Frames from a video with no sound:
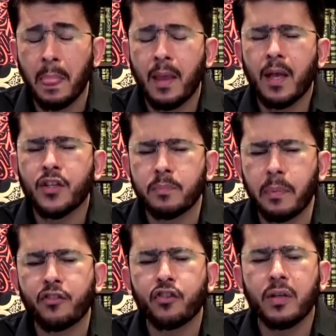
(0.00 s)

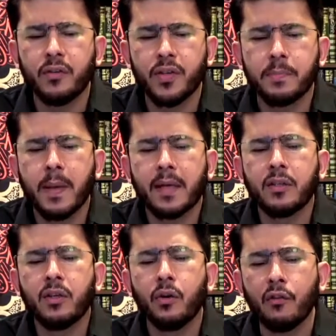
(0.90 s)
especially
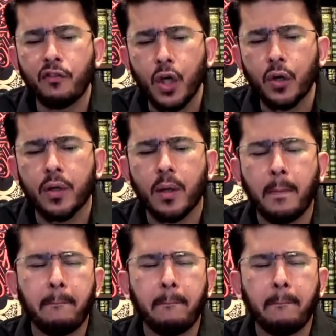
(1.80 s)
respected and revered